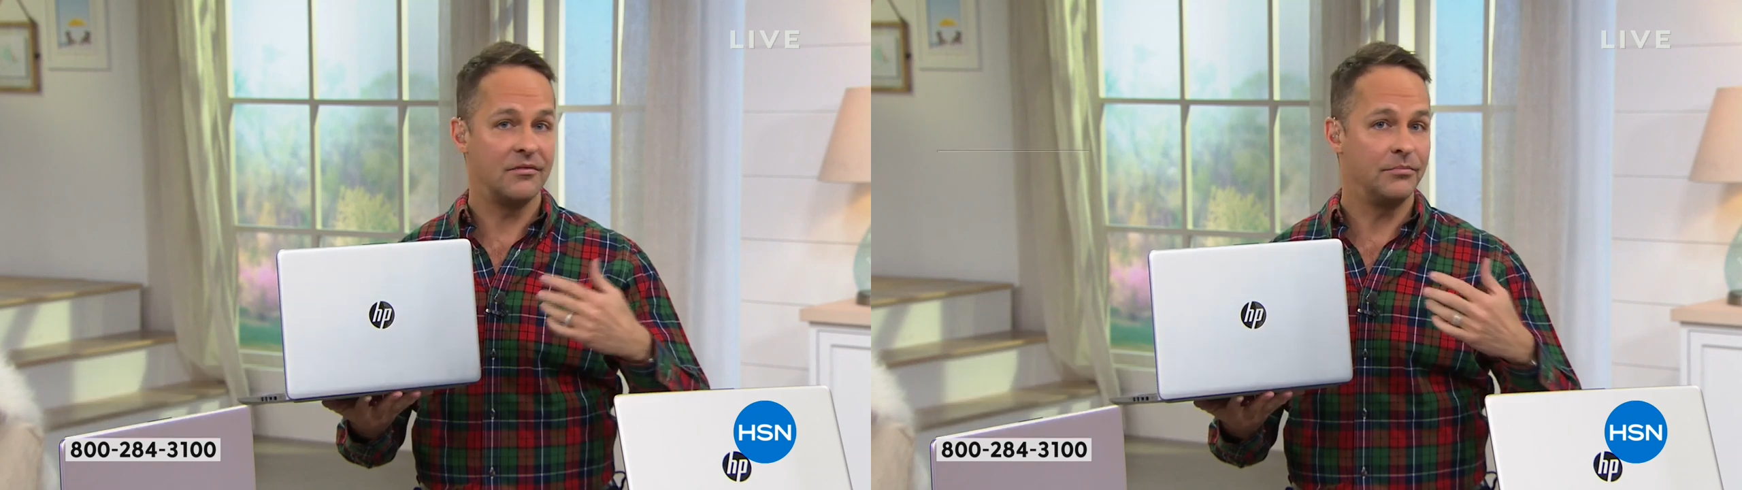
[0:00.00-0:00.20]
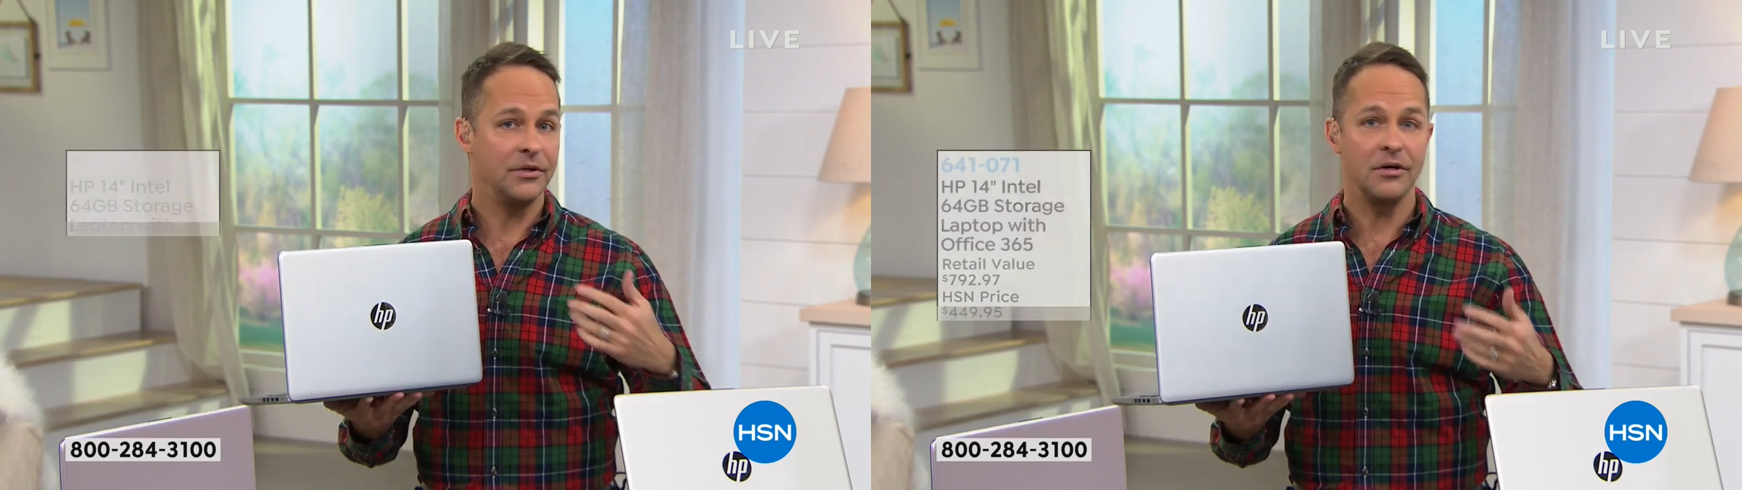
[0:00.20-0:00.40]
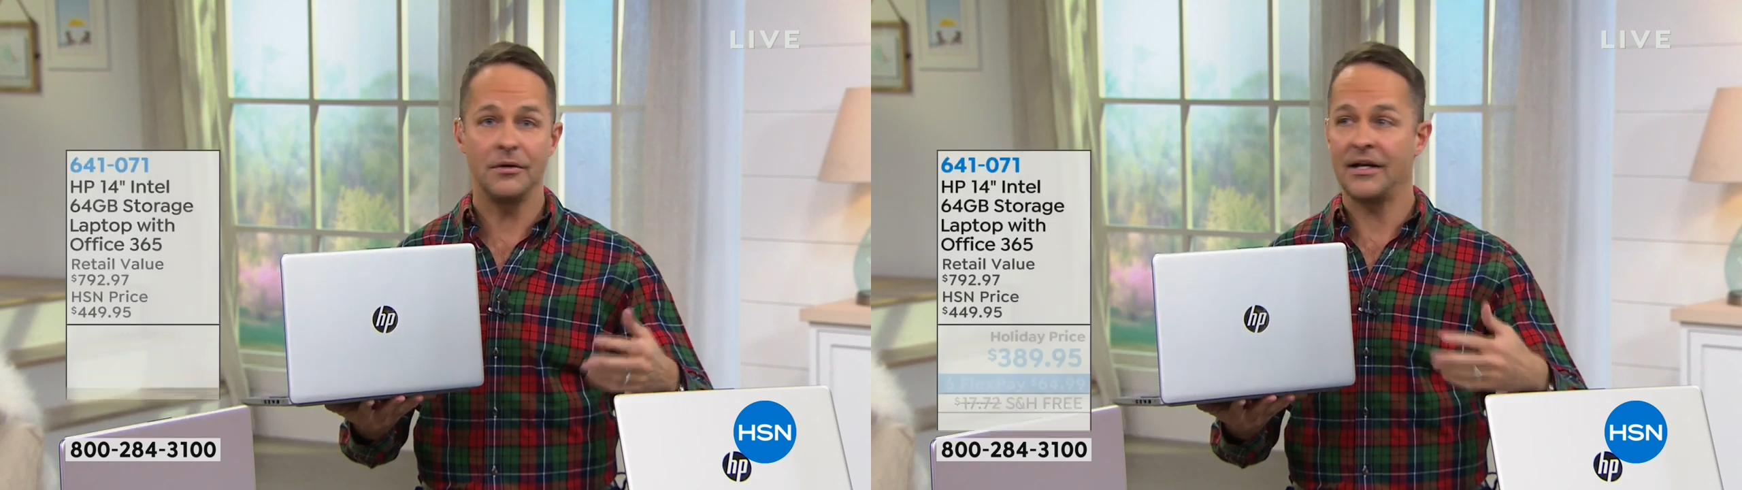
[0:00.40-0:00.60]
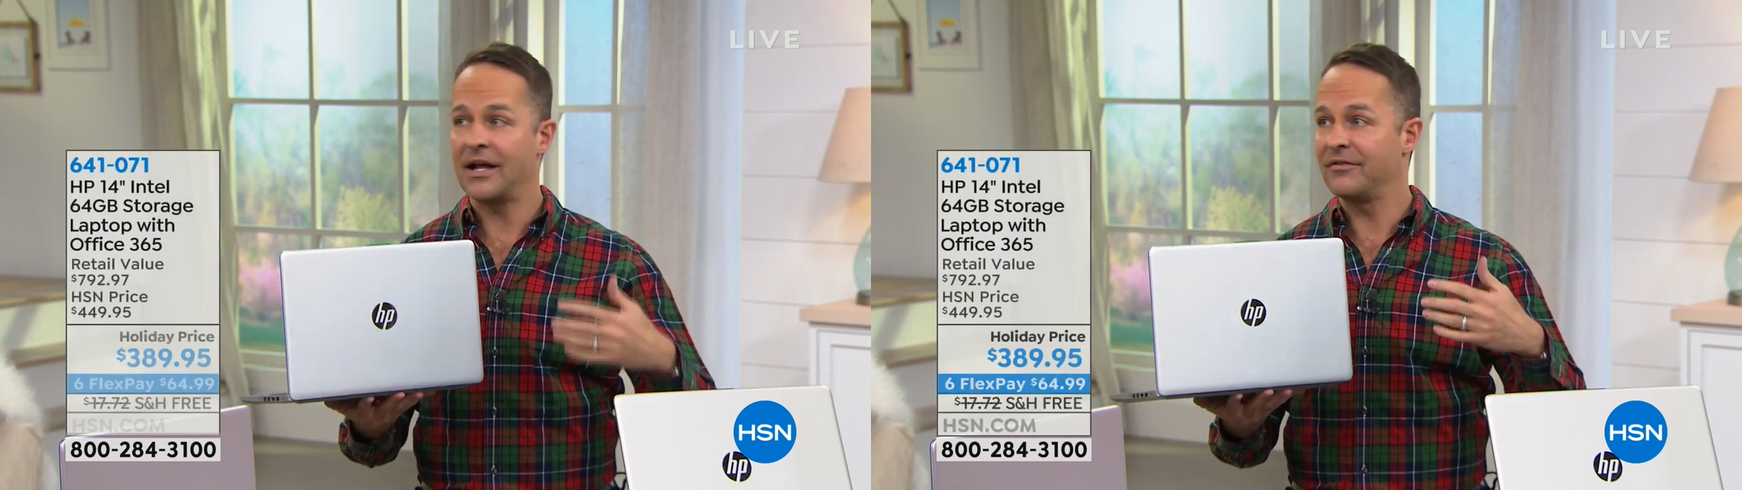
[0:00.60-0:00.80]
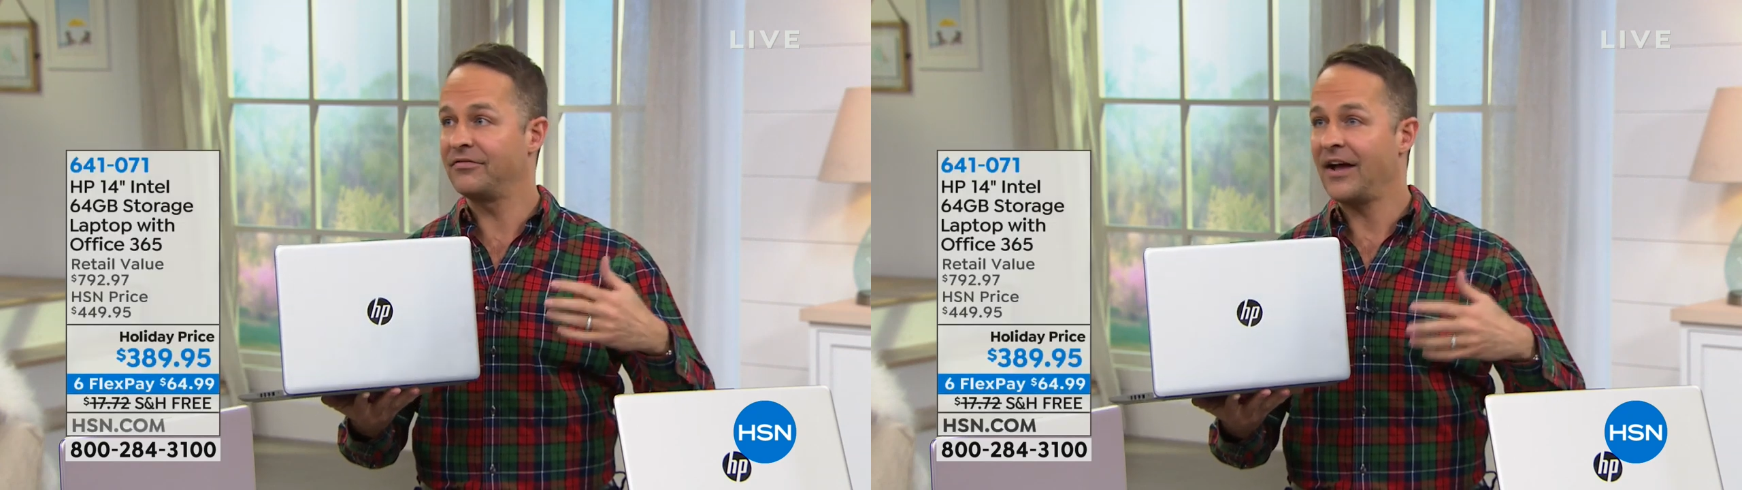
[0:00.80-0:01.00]
and beauty
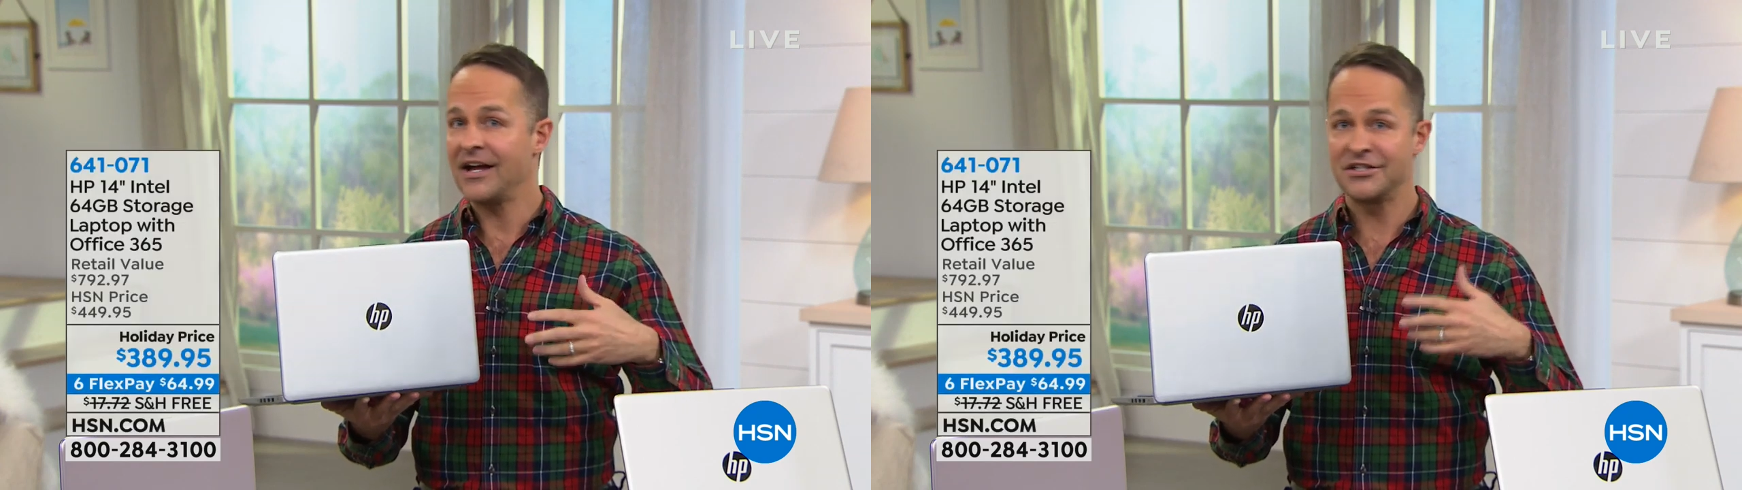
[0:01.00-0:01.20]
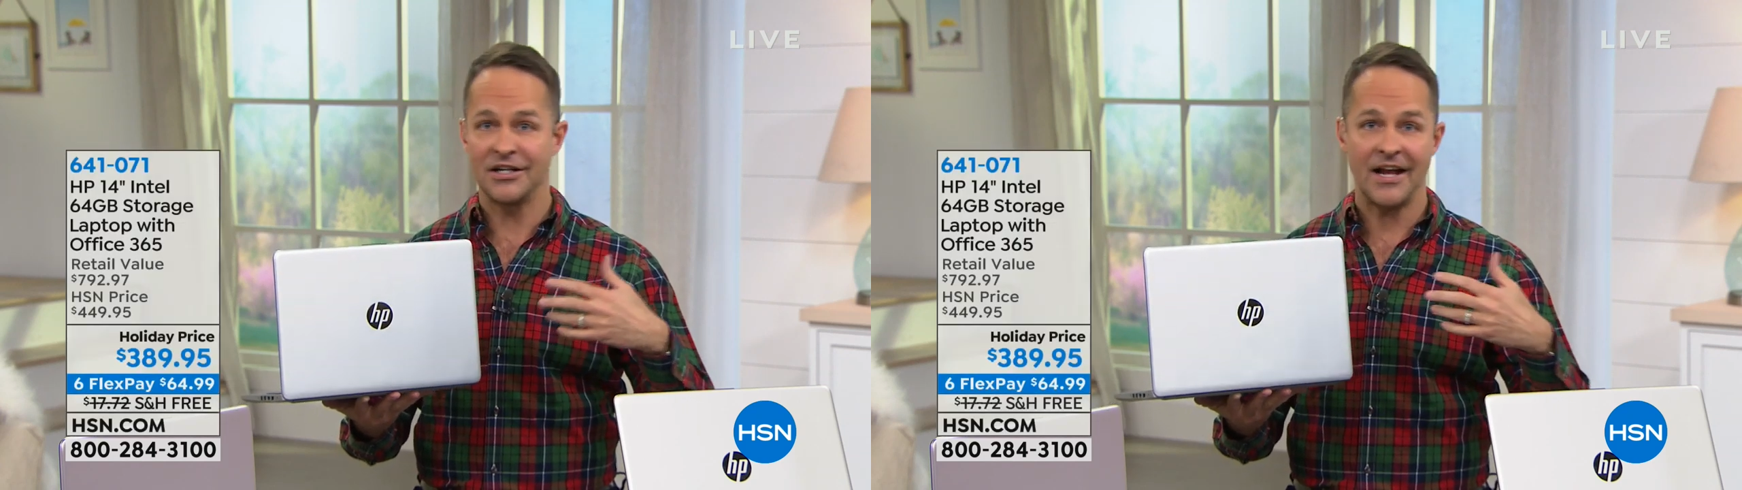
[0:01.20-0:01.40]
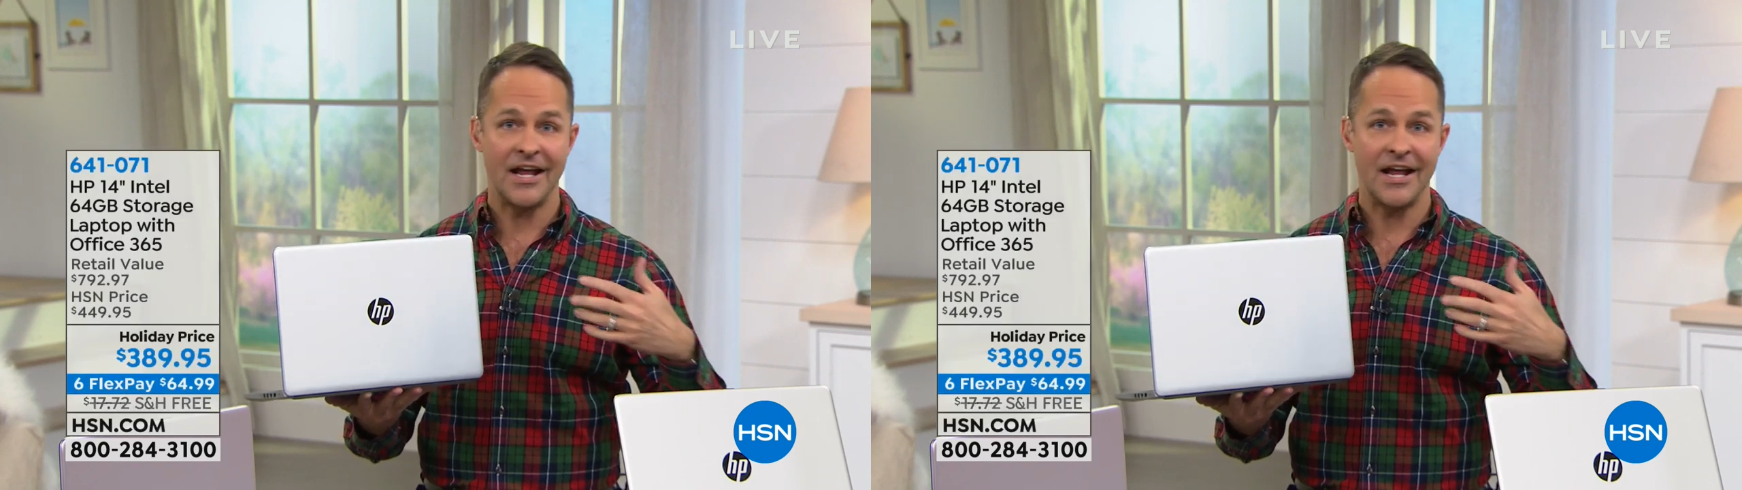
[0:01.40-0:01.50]
and fashion